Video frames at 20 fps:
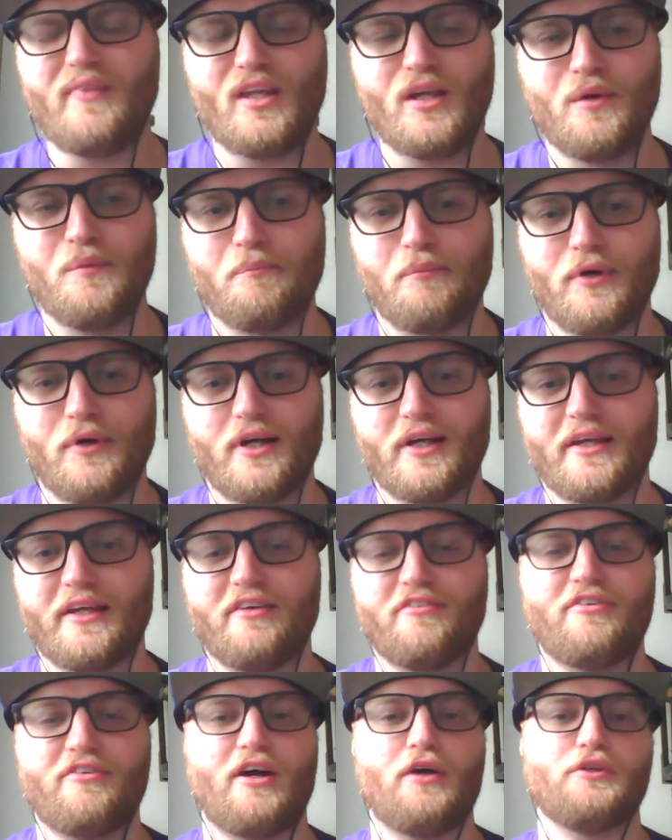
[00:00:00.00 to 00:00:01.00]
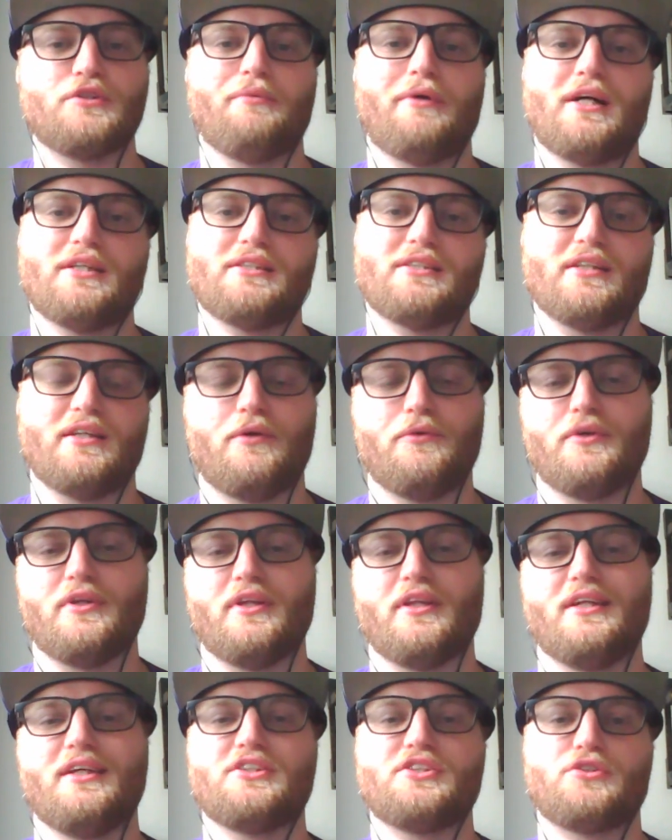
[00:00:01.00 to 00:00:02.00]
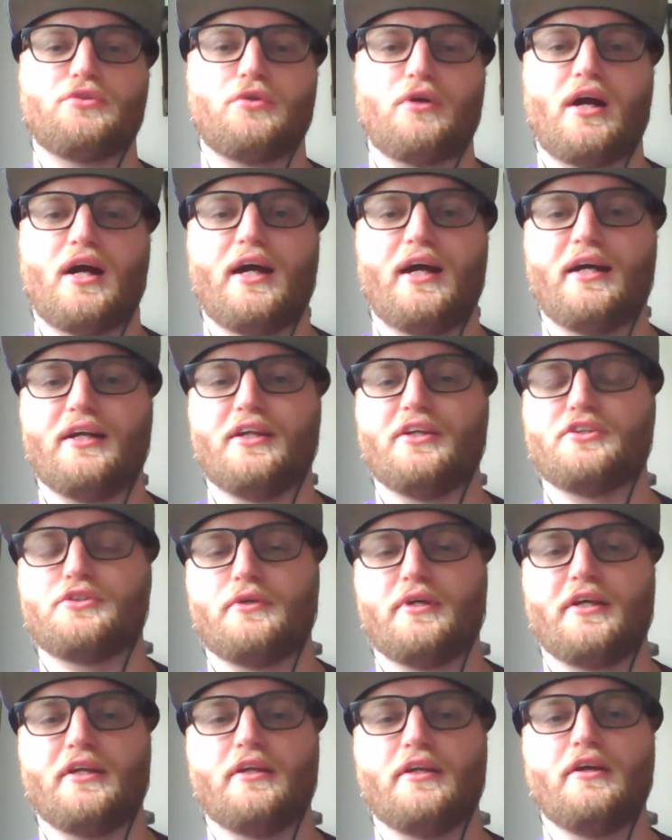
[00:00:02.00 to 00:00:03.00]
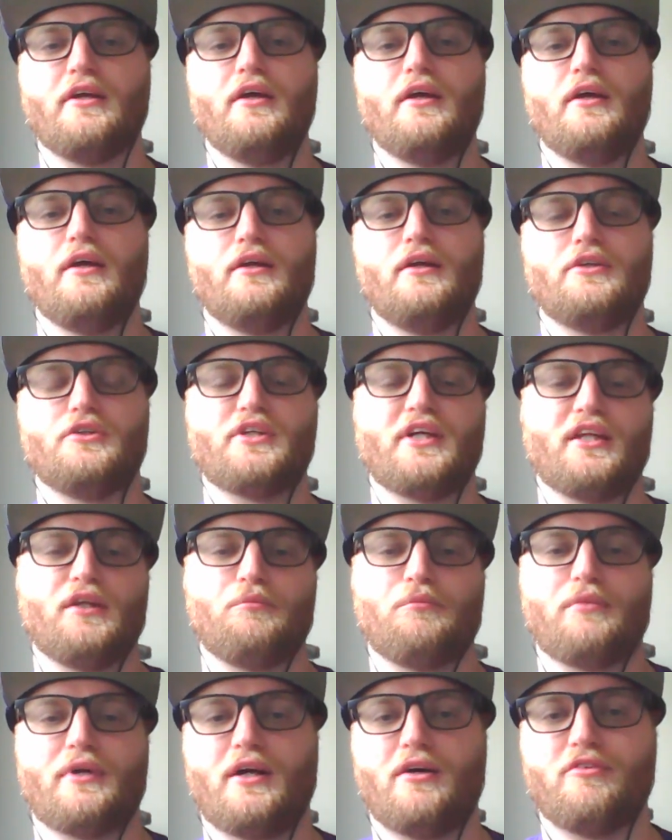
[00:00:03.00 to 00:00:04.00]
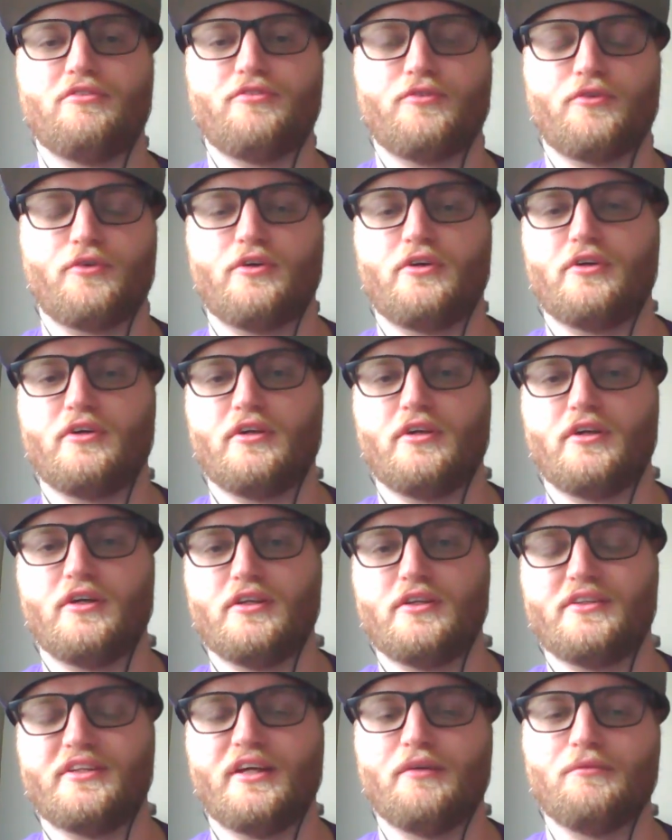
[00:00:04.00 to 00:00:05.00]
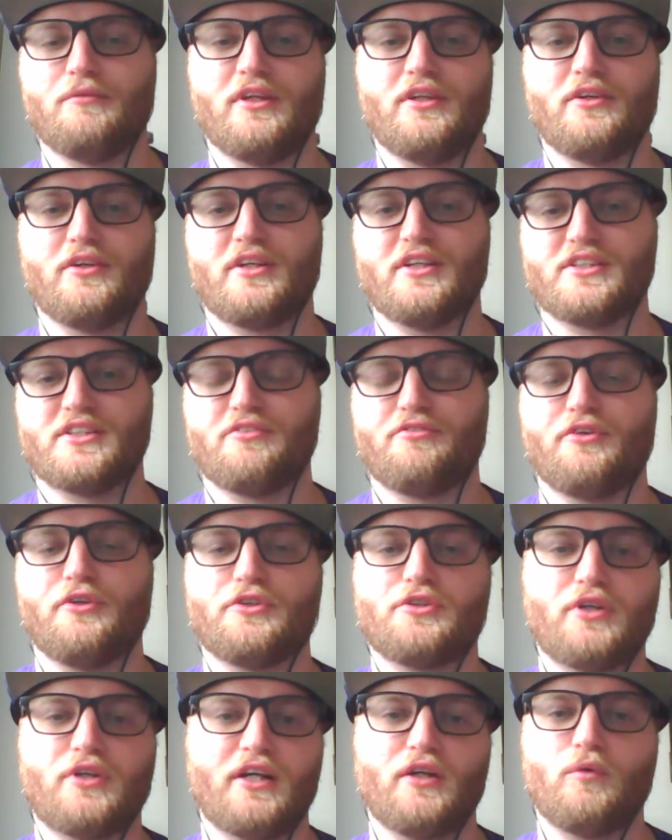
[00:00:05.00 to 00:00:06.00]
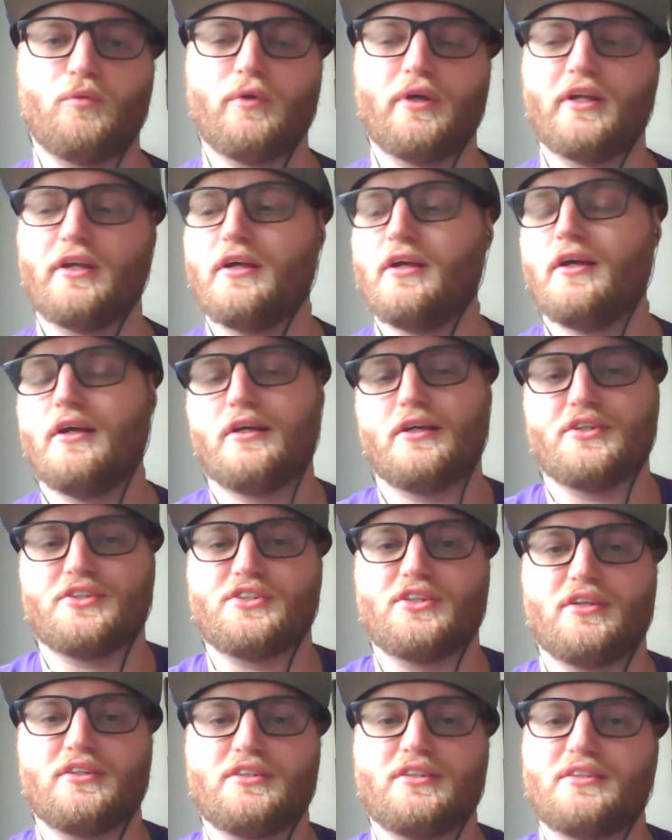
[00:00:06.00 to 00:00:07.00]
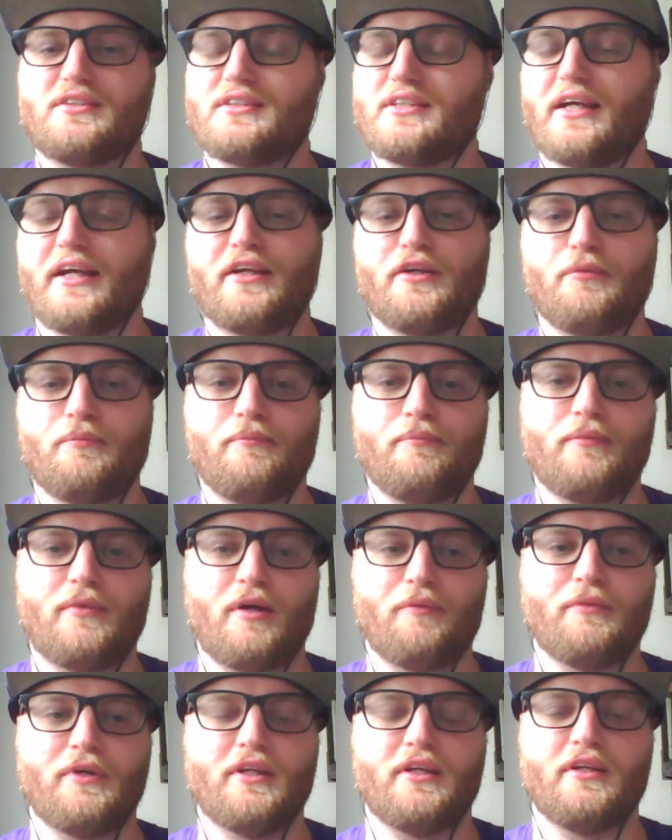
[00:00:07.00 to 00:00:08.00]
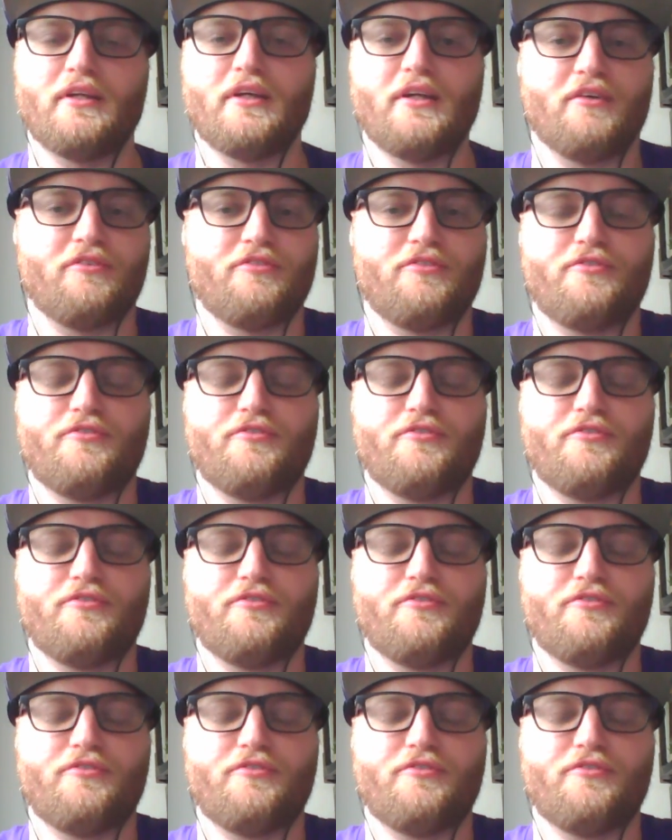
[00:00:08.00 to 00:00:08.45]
But if I was Boston, I would at least try to trade Jaylen Brown for Dame Lillard. Because if you're trying to win, because Tatum, I mean,